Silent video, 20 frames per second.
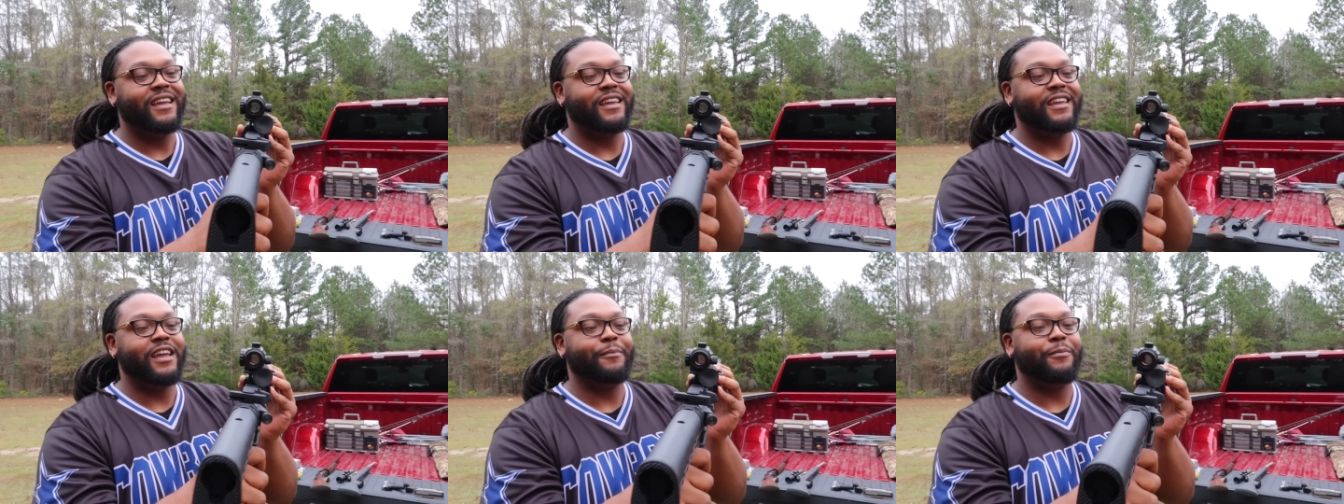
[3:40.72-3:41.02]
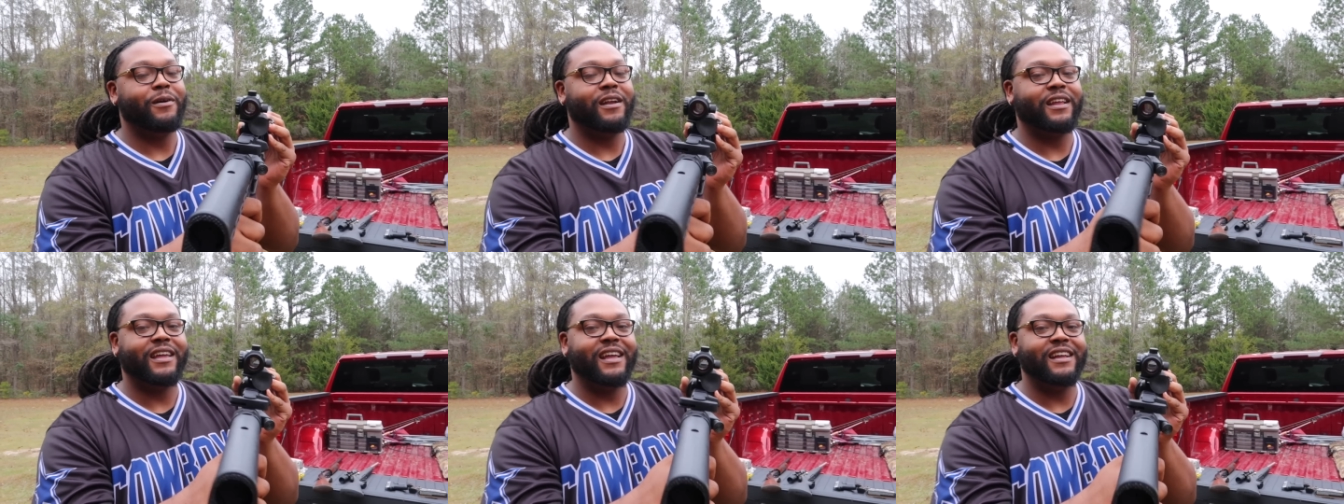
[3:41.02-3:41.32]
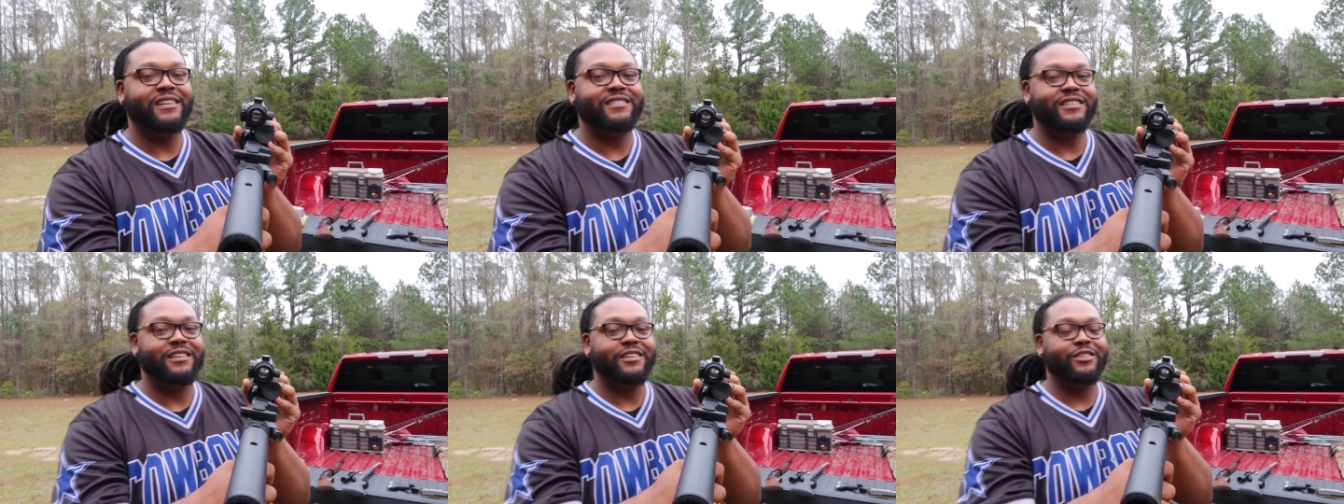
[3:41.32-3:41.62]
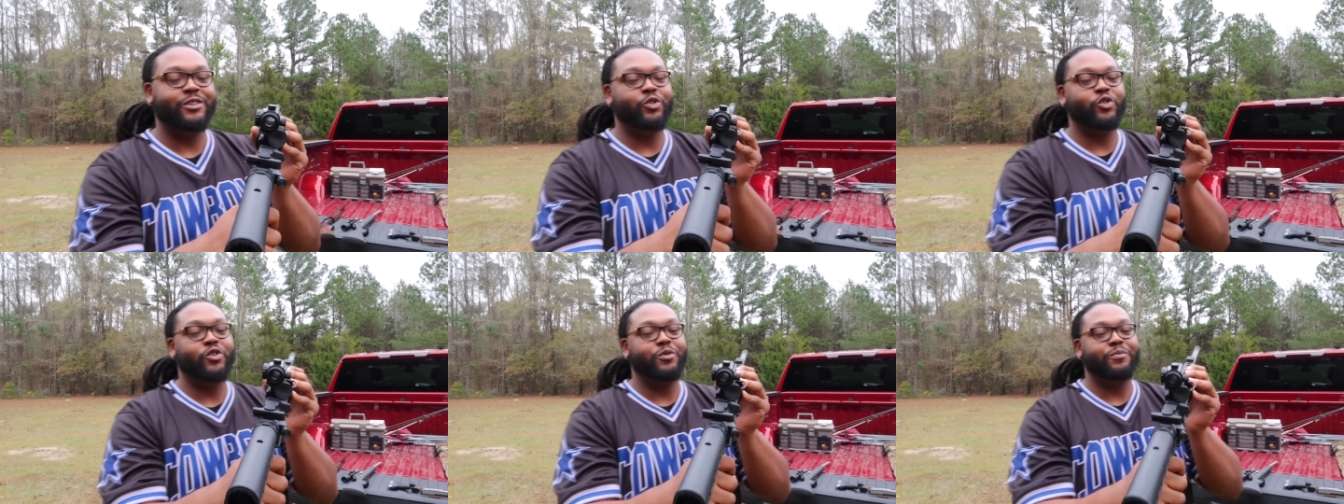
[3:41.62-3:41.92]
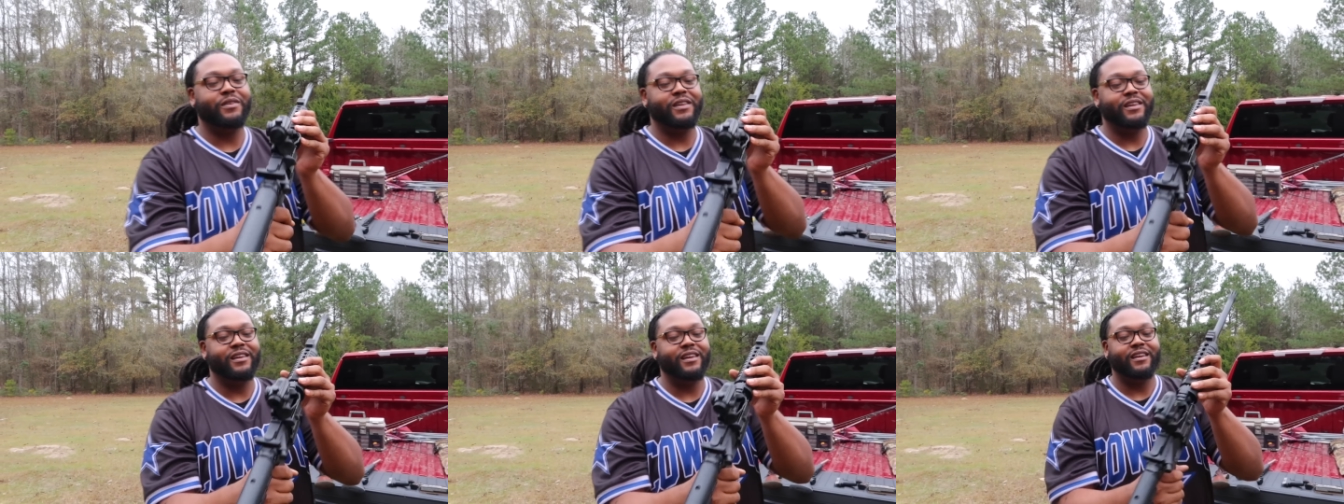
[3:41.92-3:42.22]
Yeah, I probably can't see through it,
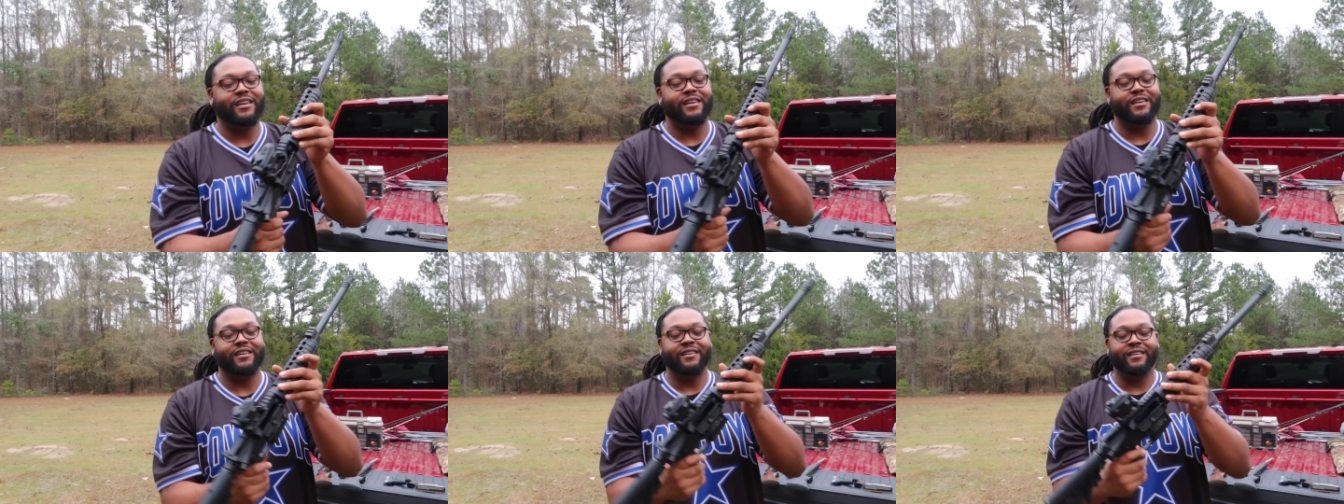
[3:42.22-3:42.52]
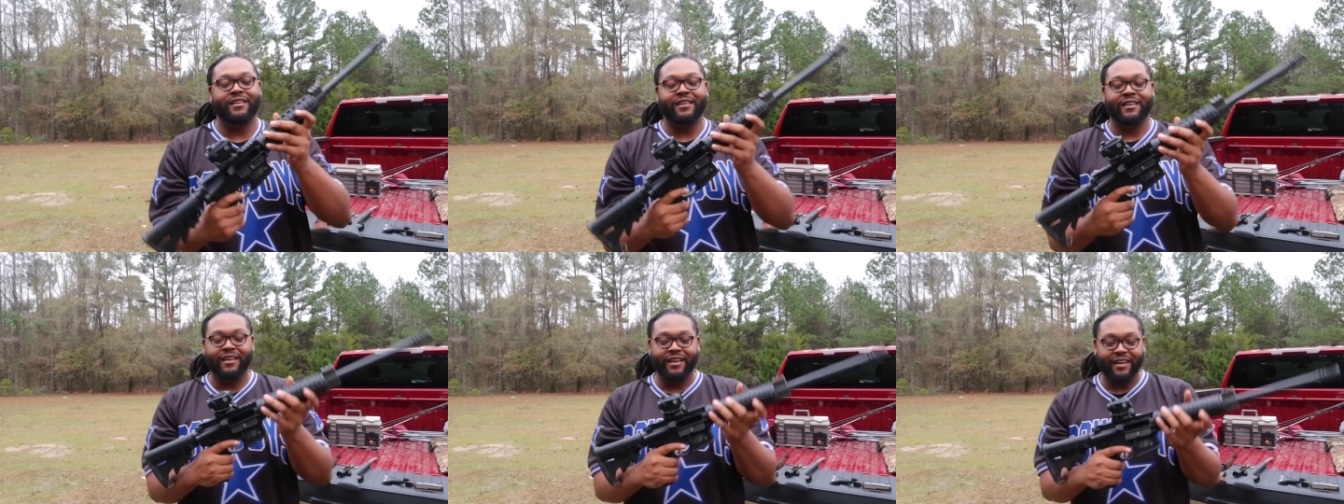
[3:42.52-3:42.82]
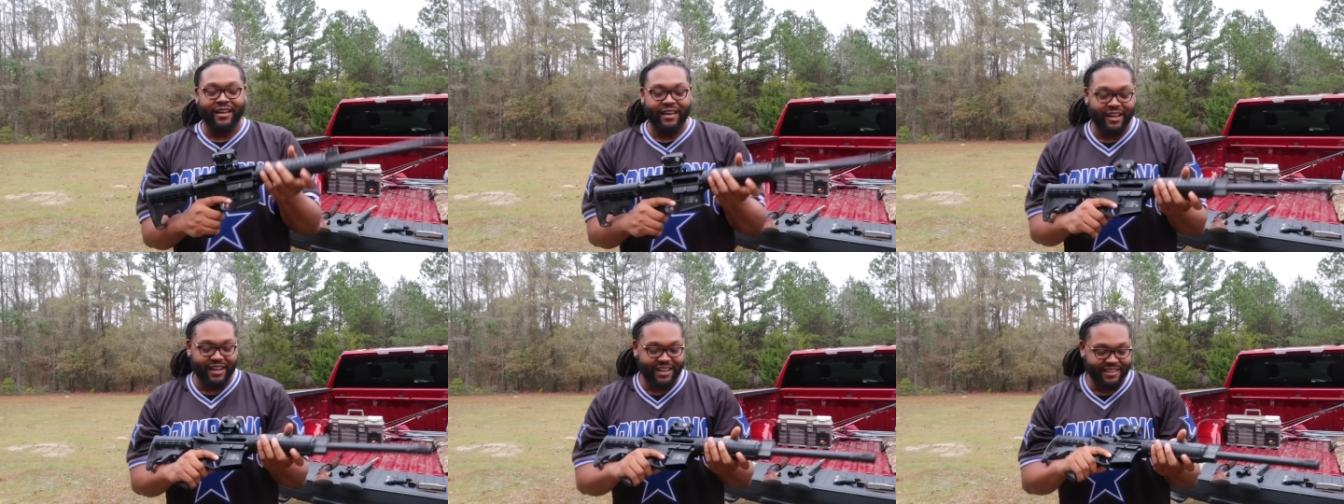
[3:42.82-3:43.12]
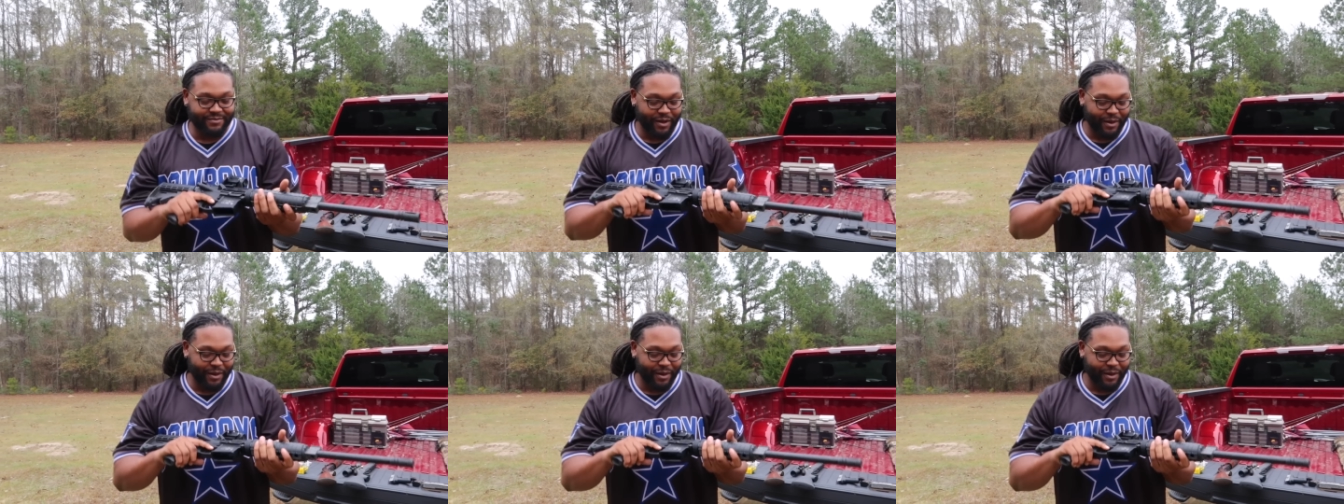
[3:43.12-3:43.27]
but yeah, it's